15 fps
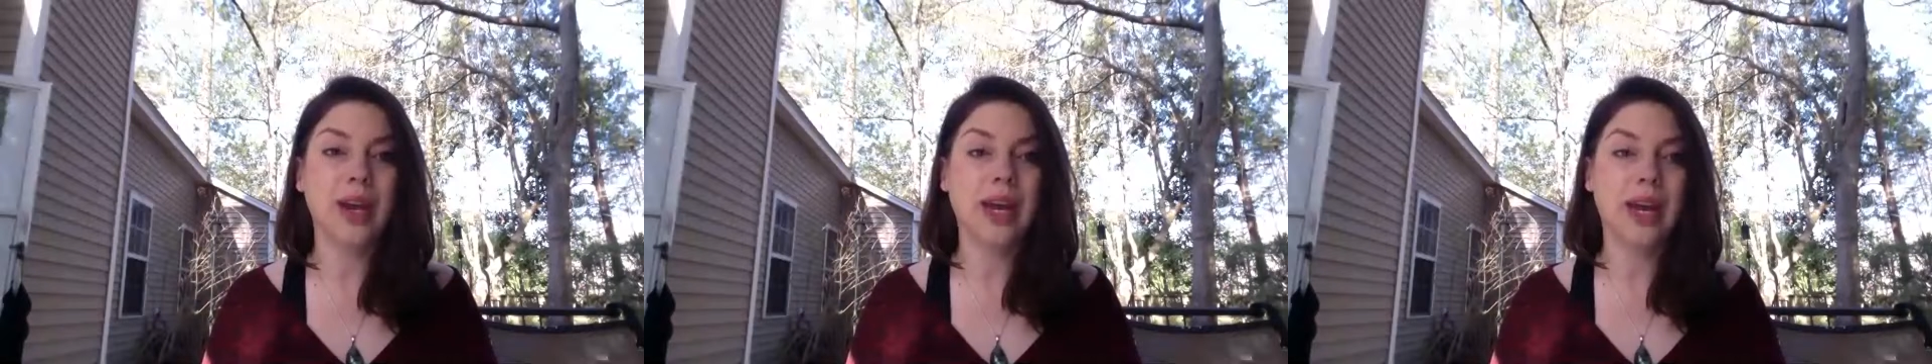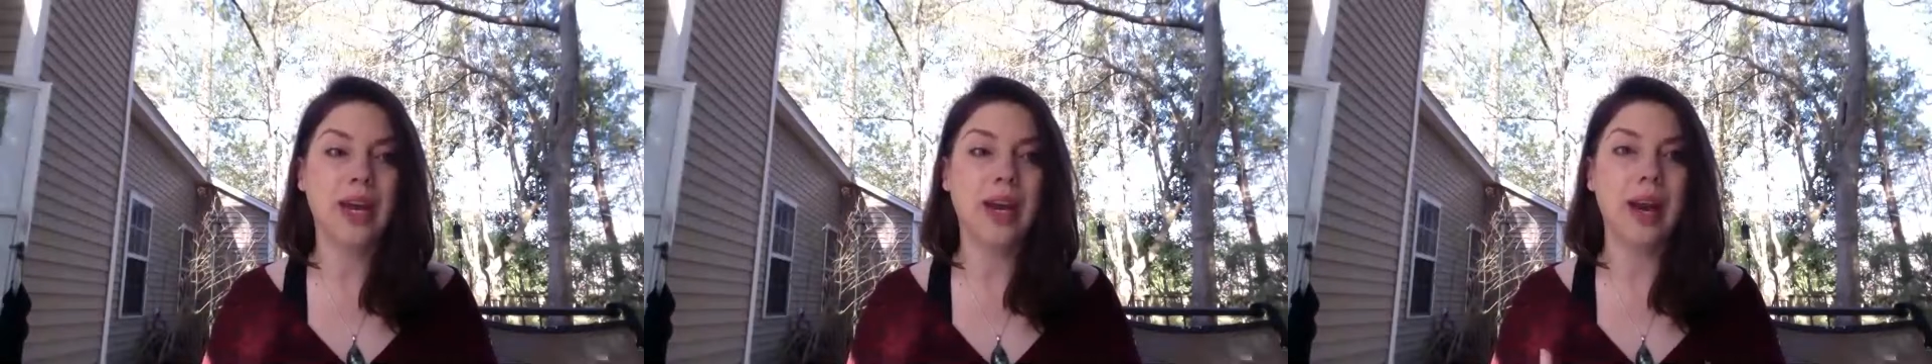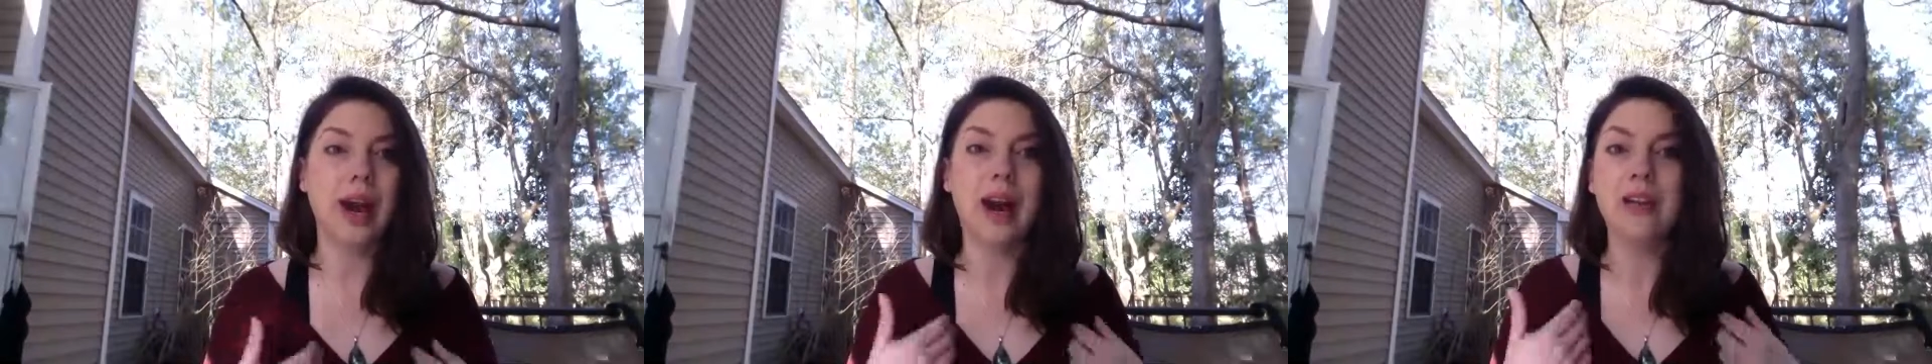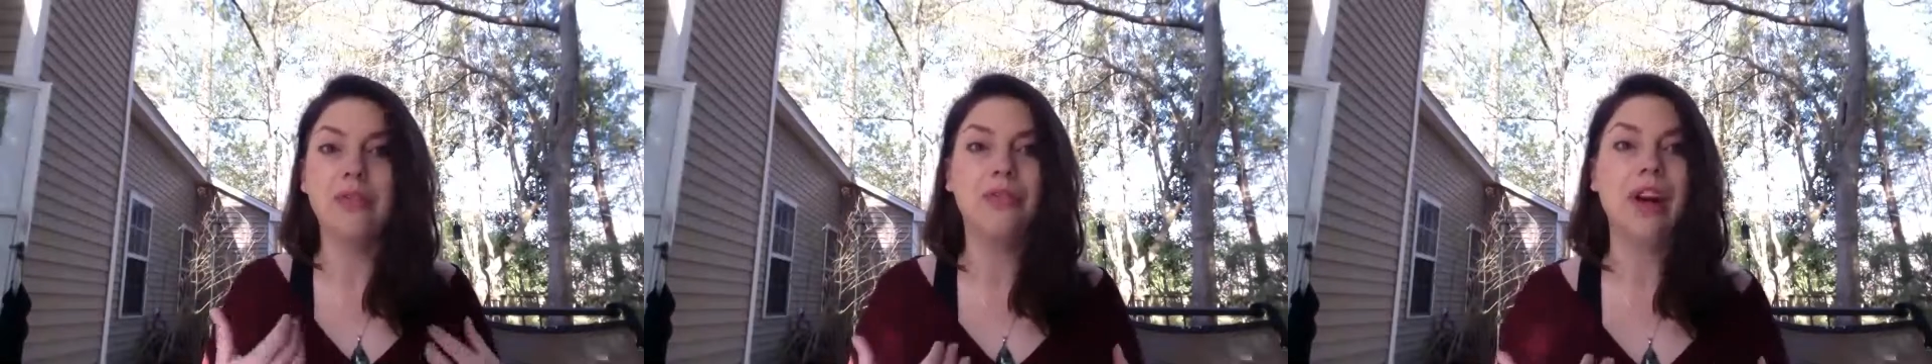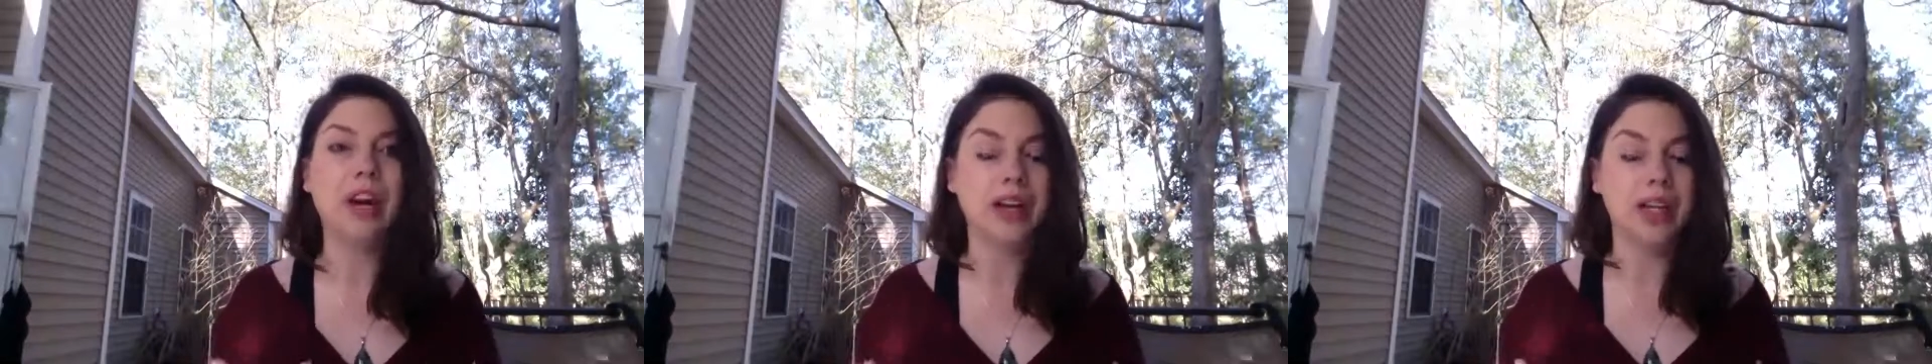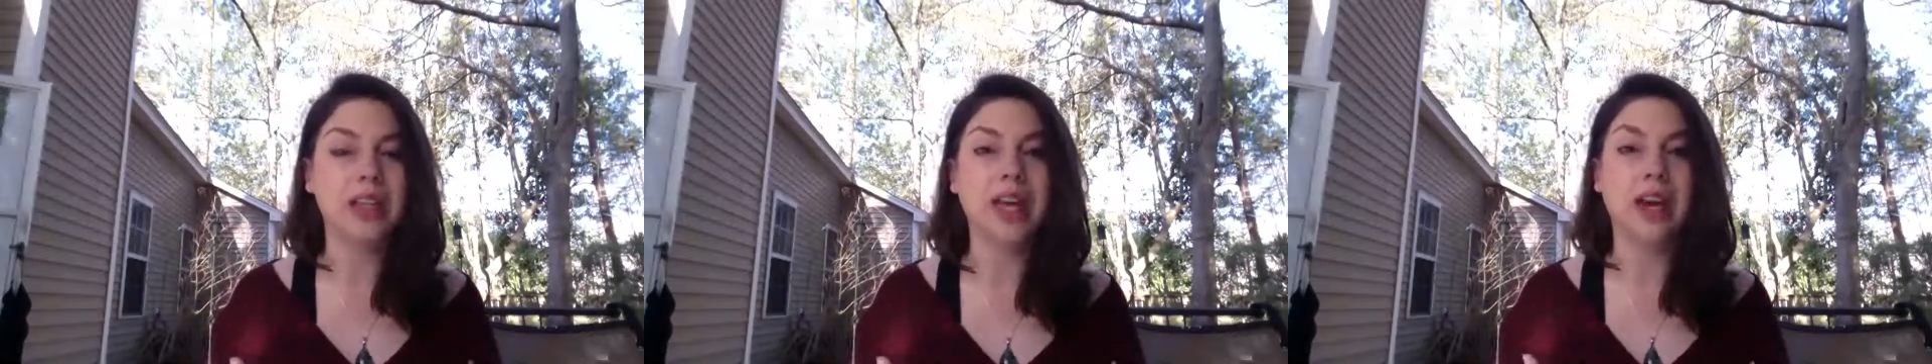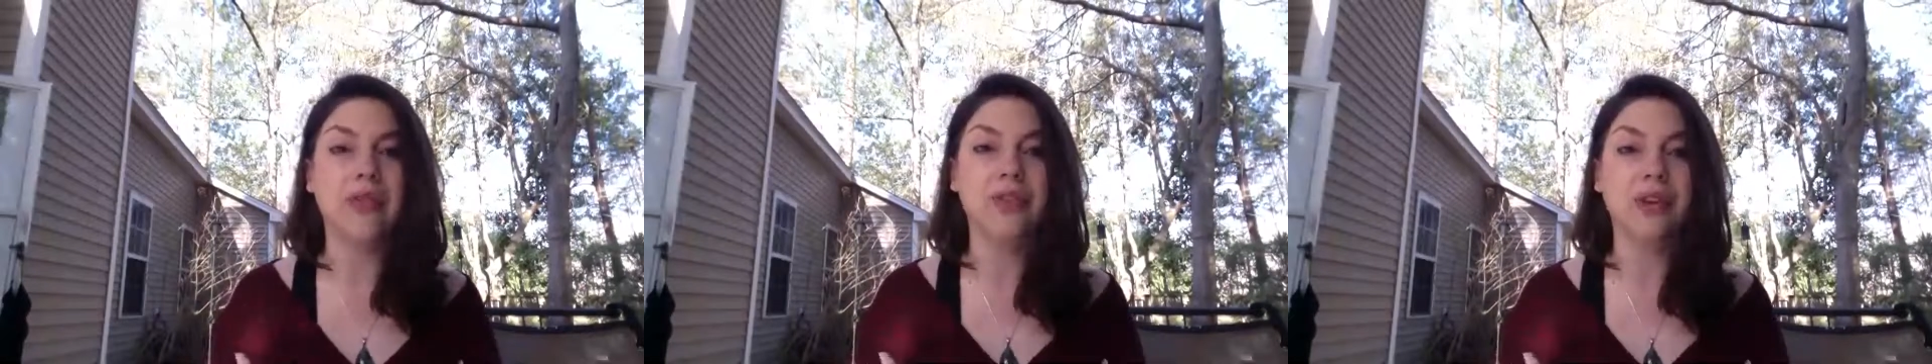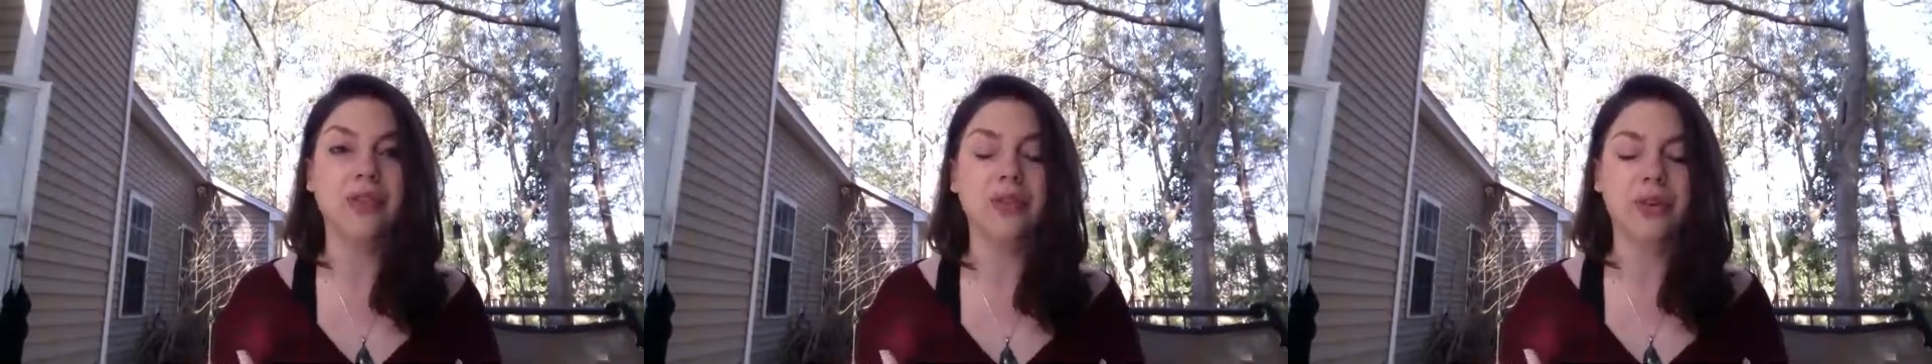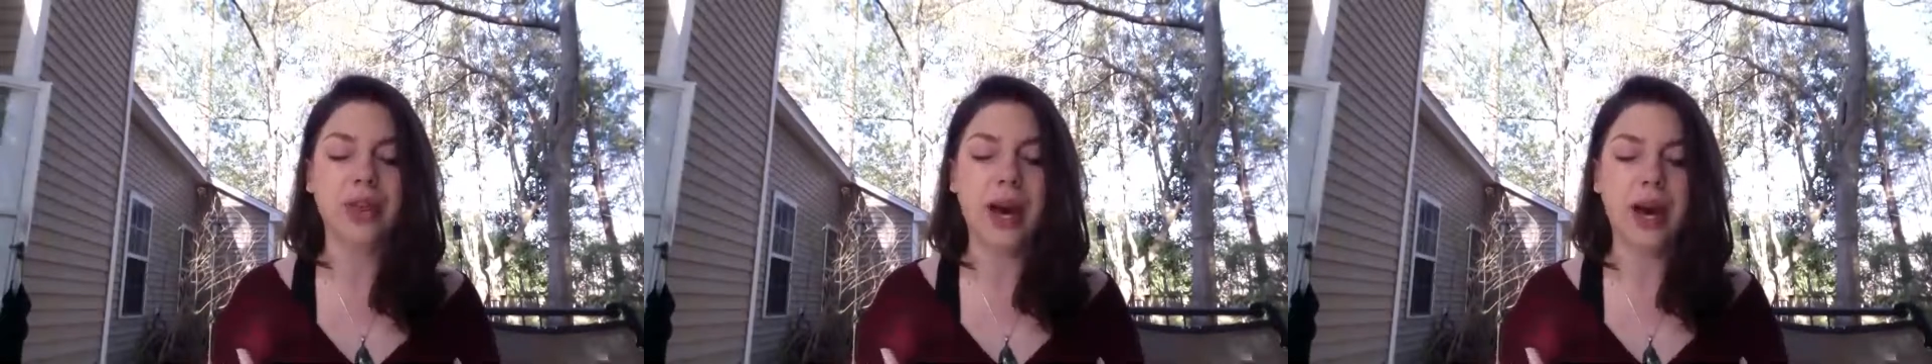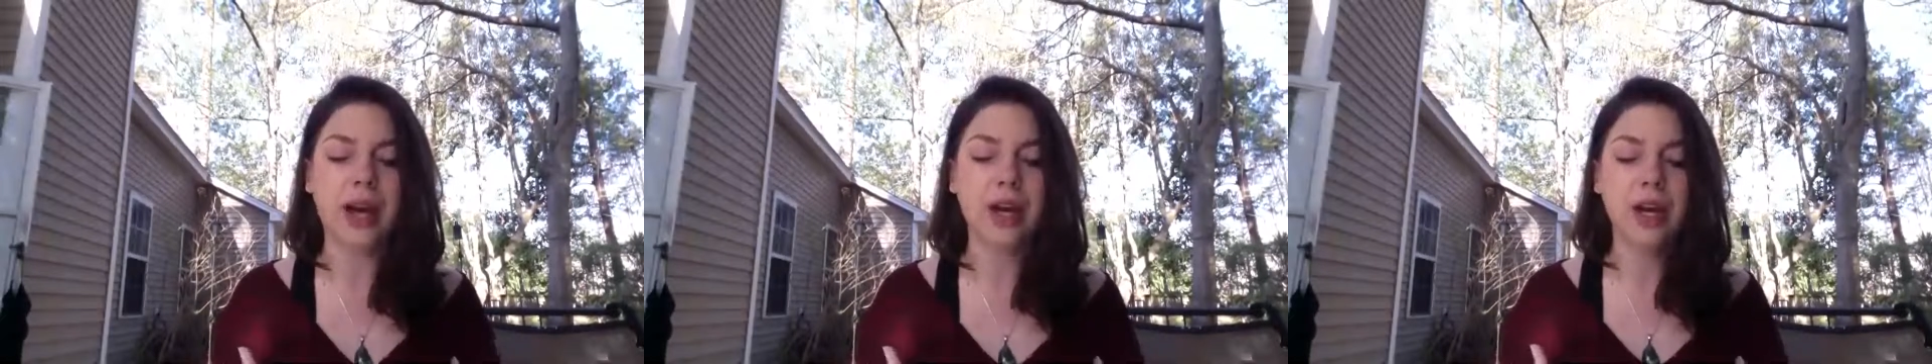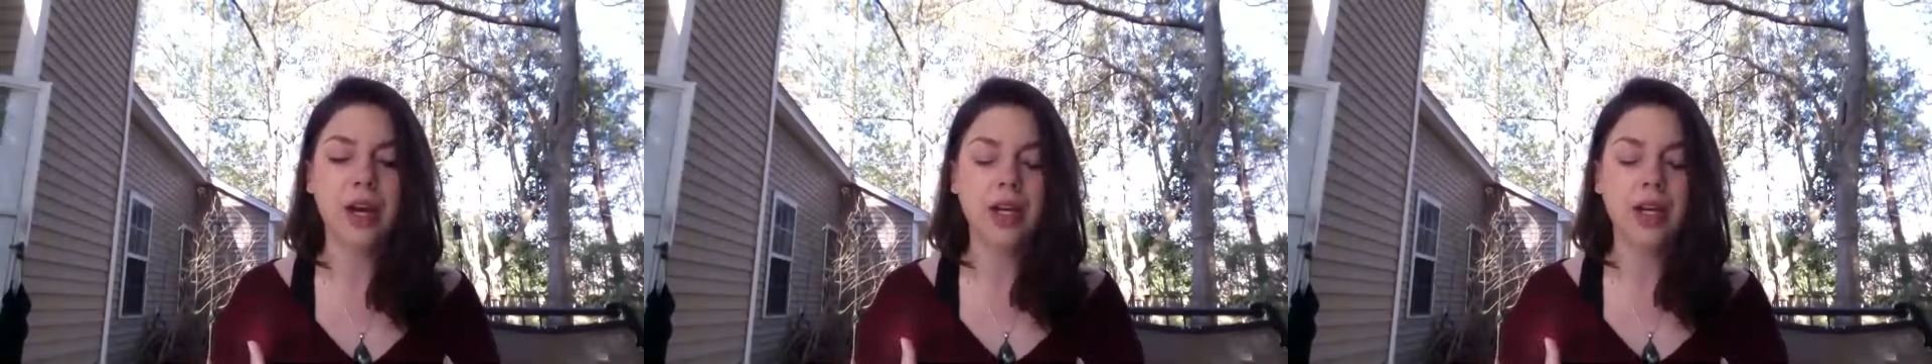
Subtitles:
And I'm very thankful for that.